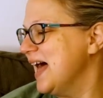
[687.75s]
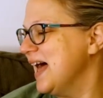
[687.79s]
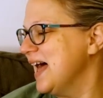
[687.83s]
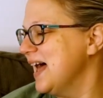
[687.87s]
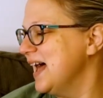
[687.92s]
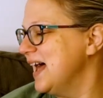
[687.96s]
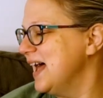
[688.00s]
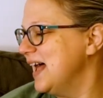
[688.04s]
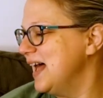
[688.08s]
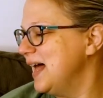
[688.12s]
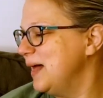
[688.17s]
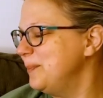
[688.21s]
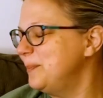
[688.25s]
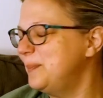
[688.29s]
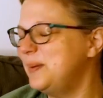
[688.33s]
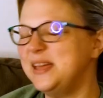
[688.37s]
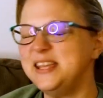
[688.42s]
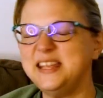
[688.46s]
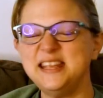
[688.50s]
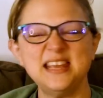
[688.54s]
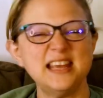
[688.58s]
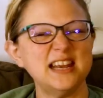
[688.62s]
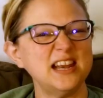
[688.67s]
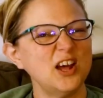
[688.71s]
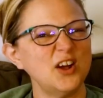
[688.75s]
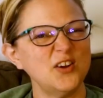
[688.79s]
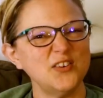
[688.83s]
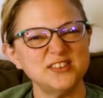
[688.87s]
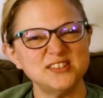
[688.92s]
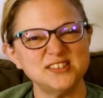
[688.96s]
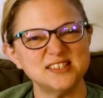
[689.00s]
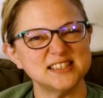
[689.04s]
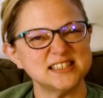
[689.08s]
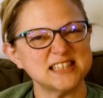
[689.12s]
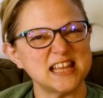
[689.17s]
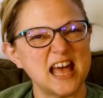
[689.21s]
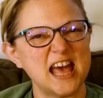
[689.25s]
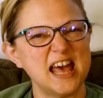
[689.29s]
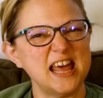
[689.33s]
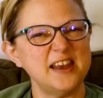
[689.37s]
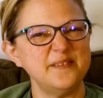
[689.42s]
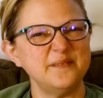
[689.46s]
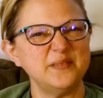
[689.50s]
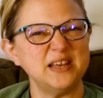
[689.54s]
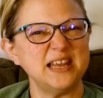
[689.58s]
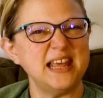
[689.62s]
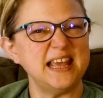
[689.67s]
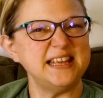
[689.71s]
But you know, it's just
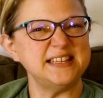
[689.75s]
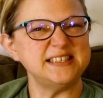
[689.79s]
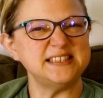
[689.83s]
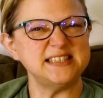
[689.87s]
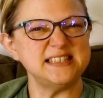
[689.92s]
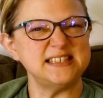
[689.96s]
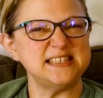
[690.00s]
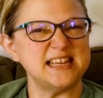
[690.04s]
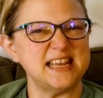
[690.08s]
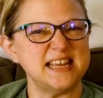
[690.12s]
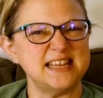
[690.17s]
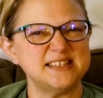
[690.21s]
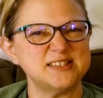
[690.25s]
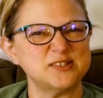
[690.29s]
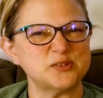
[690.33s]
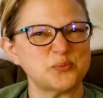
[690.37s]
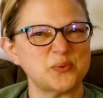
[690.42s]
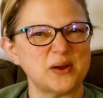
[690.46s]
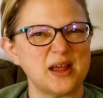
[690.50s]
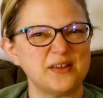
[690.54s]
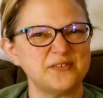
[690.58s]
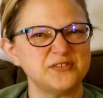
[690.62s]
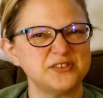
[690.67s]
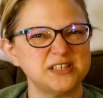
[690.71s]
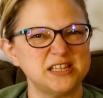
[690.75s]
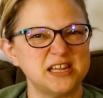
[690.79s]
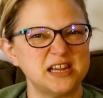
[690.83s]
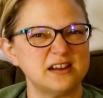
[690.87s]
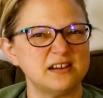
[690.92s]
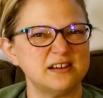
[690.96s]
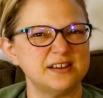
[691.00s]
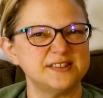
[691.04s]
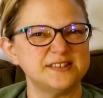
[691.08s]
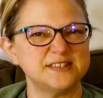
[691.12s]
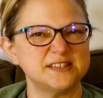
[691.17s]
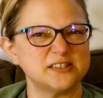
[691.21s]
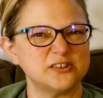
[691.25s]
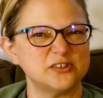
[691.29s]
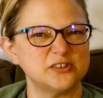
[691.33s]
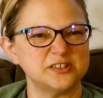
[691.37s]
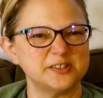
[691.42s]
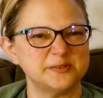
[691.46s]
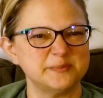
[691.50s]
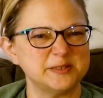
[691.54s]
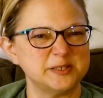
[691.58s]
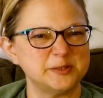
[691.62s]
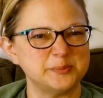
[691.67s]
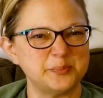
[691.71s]
kind of lazy days around here. It's
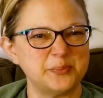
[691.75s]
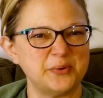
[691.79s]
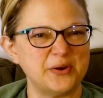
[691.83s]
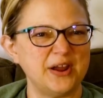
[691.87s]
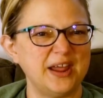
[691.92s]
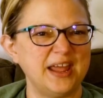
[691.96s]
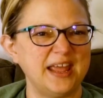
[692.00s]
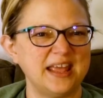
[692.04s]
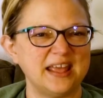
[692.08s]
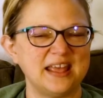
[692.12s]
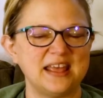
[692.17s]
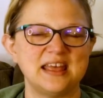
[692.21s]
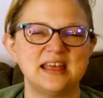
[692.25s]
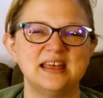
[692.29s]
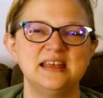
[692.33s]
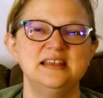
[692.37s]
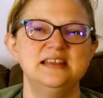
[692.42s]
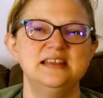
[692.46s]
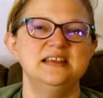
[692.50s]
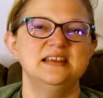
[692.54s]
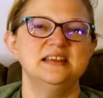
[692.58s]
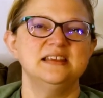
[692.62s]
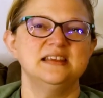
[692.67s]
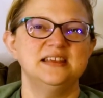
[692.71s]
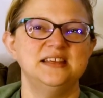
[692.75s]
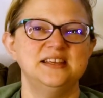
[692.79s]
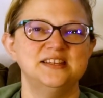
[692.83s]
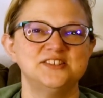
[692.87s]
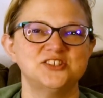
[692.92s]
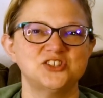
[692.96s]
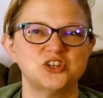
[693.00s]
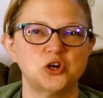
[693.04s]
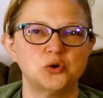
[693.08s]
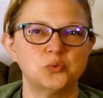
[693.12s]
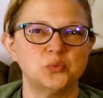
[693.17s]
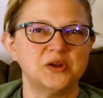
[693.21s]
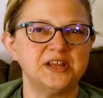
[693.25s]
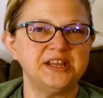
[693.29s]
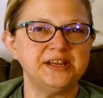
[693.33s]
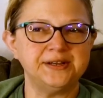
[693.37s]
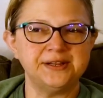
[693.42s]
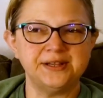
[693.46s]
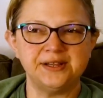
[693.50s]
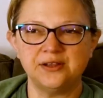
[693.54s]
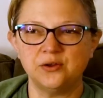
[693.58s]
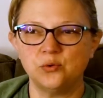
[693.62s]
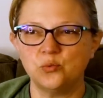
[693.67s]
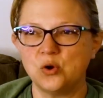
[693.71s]
Christmas break. Kids are
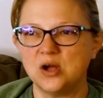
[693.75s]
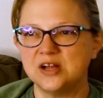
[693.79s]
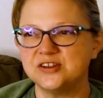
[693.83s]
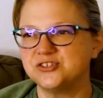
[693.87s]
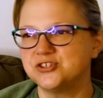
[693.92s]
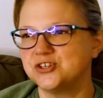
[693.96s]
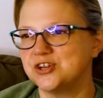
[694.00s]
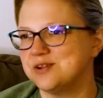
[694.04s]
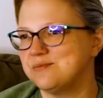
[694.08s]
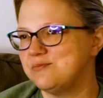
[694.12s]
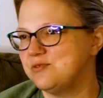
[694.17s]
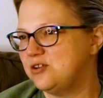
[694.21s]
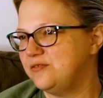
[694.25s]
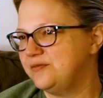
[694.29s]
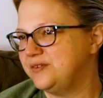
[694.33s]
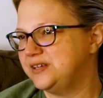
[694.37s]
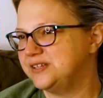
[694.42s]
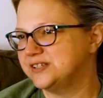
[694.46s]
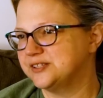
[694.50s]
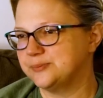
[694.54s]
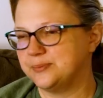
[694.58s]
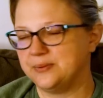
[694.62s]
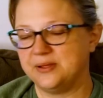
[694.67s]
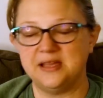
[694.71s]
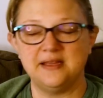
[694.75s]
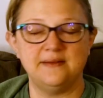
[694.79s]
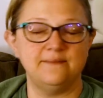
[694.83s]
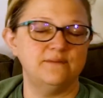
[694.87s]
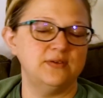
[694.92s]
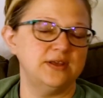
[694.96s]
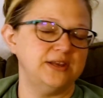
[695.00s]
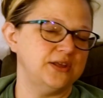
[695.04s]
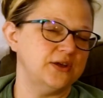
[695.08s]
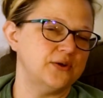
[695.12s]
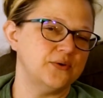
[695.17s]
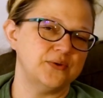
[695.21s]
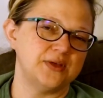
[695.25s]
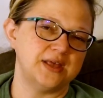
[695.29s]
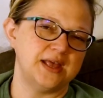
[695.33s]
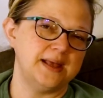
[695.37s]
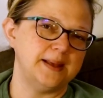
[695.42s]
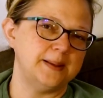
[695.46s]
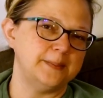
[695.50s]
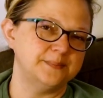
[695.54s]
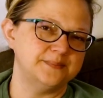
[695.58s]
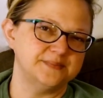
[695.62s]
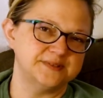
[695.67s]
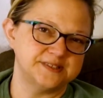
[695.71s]
reading, watching movies, playing video
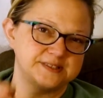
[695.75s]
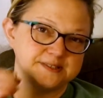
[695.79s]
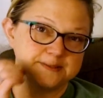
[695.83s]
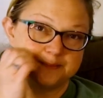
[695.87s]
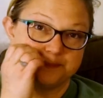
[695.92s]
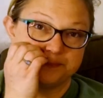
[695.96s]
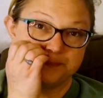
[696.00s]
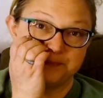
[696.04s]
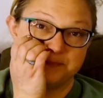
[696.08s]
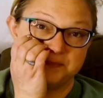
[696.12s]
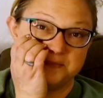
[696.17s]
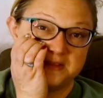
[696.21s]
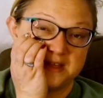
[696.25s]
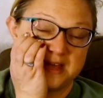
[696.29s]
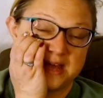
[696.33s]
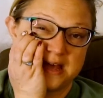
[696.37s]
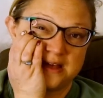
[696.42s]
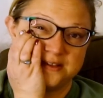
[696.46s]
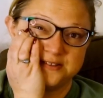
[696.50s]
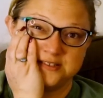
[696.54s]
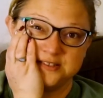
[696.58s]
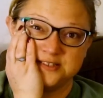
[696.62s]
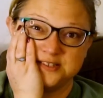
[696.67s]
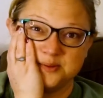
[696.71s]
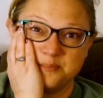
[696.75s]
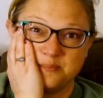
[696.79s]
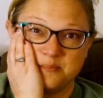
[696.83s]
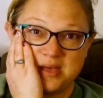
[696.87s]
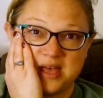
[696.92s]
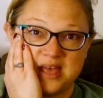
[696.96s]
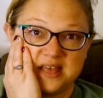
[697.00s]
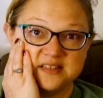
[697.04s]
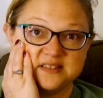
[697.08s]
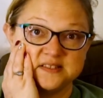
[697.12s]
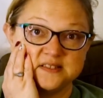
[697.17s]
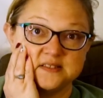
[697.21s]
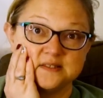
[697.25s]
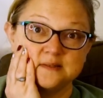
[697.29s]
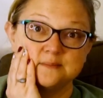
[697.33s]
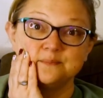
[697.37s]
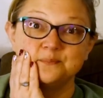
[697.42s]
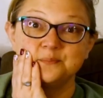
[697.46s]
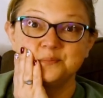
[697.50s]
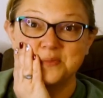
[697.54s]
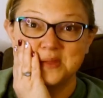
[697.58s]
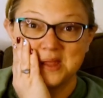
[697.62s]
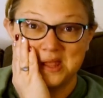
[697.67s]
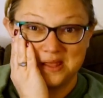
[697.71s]
games. The house is a mess.
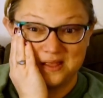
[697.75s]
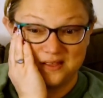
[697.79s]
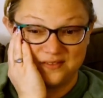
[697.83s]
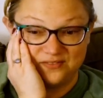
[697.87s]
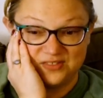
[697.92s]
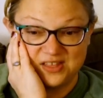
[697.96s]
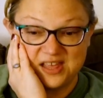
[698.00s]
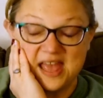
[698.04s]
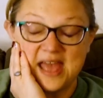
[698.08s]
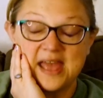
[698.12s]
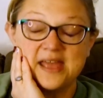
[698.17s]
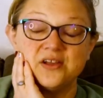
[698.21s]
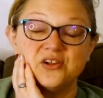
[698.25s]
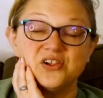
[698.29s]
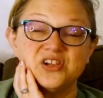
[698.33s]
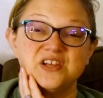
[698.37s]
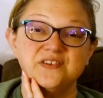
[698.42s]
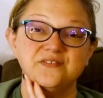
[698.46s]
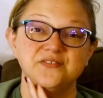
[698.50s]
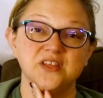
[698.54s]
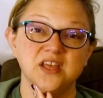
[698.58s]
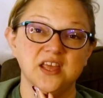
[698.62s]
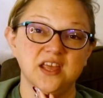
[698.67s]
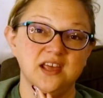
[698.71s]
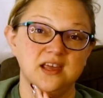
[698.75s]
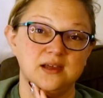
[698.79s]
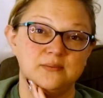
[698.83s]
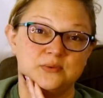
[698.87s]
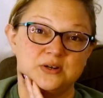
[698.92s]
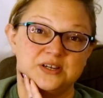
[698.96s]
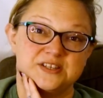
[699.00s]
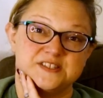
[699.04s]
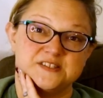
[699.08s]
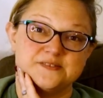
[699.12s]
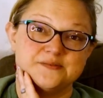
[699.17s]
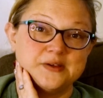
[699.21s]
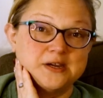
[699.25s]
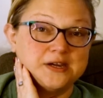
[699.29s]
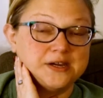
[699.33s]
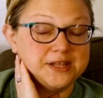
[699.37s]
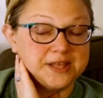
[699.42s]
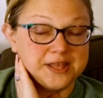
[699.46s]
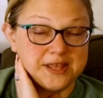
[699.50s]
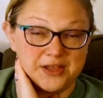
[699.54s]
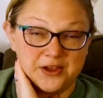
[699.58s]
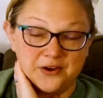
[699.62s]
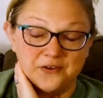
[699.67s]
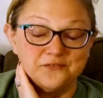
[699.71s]
The angle of the camera is very
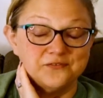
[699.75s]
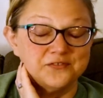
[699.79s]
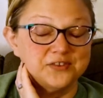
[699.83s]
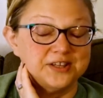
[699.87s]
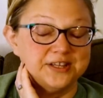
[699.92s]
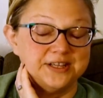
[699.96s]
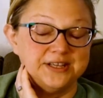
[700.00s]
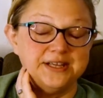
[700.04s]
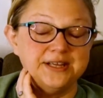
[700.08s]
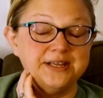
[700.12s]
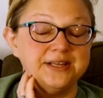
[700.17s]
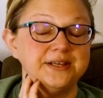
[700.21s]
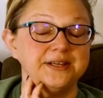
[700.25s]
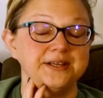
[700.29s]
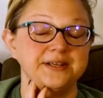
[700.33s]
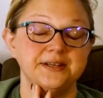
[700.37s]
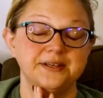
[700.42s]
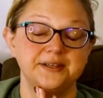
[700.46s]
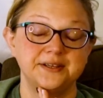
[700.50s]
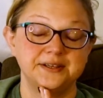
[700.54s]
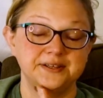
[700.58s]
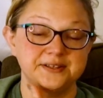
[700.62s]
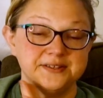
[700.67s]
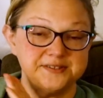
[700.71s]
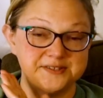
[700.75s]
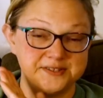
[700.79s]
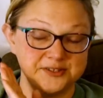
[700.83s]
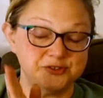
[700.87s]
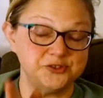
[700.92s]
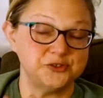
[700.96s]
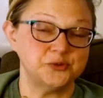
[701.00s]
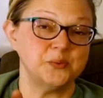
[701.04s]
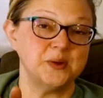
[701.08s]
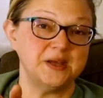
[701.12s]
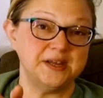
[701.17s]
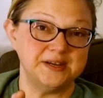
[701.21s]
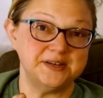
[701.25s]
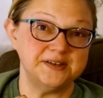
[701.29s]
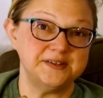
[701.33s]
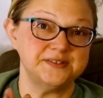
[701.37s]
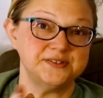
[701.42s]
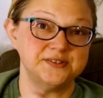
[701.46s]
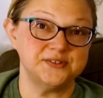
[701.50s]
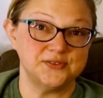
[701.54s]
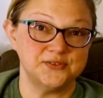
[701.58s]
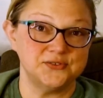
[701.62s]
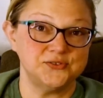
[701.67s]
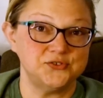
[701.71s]
carefully situated
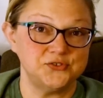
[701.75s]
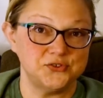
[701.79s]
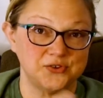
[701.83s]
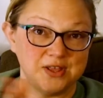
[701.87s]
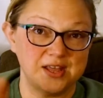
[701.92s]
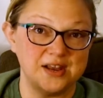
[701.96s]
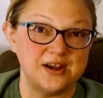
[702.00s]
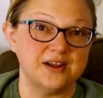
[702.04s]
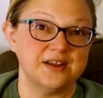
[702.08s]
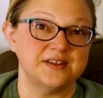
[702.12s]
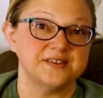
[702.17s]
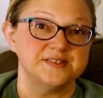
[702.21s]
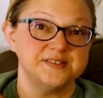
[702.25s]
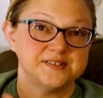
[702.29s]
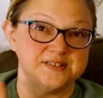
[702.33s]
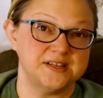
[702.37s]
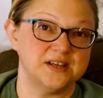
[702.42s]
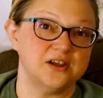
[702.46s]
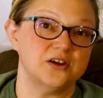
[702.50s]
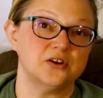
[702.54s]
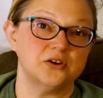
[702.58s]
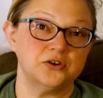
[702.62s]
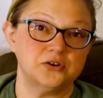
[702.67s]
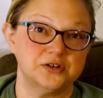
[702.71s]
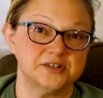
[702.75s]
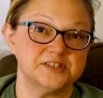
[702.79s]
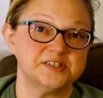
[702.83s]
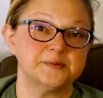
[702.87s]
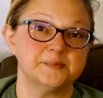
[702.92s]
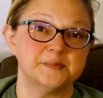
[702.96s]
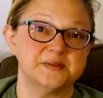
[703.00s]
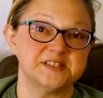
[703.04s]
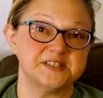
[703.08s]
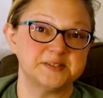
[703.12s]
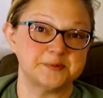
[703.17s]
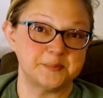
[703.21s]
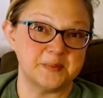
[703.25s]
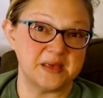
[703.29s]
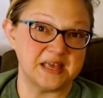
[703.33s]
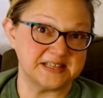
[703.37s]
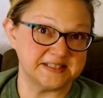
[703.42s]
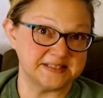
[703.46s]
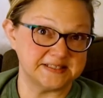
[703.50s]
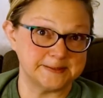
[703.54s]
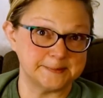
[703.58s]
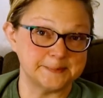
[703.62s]
so that you cannot see our Christmas mess.